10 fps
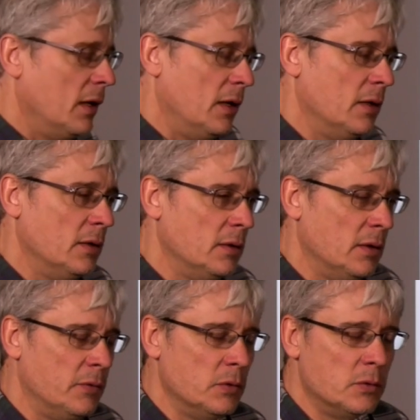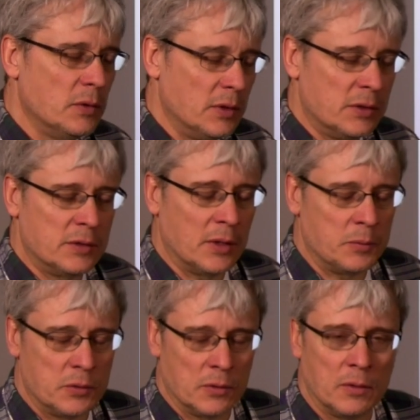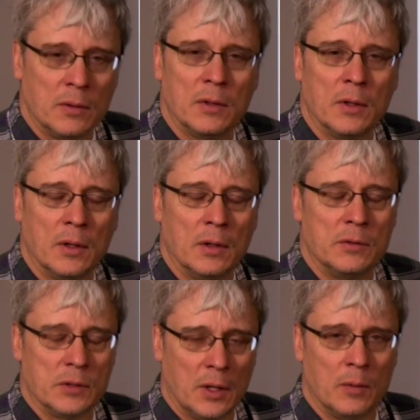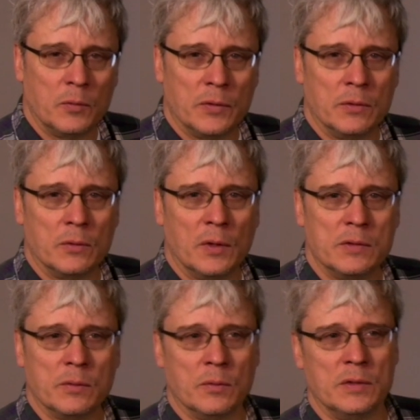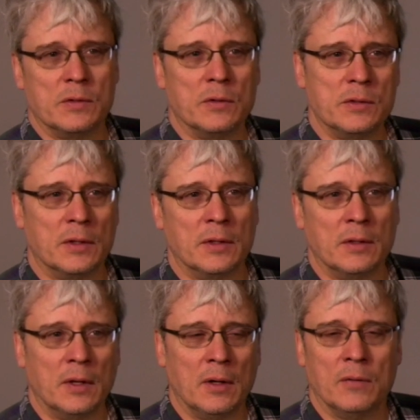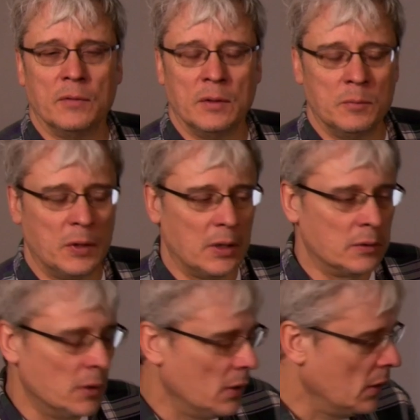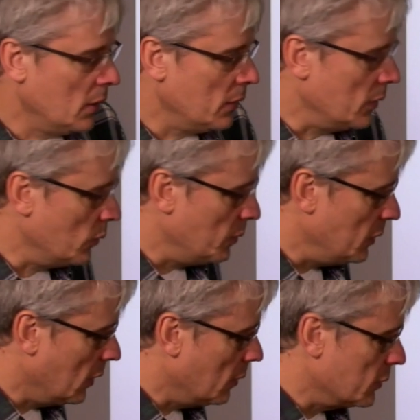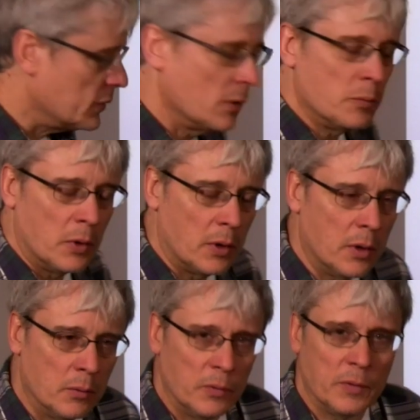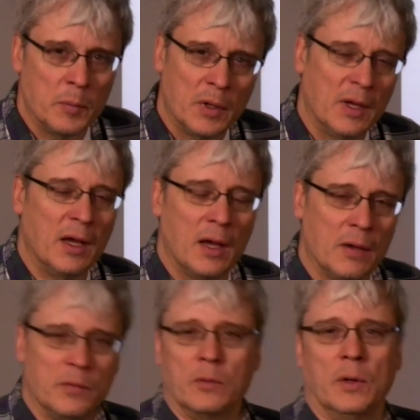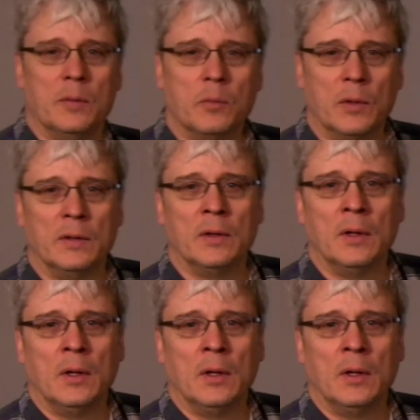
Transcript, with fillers: a, if you do an exceptional uh, job with undergraduate research, it can have an impact that would be almost on par with about a half a grade point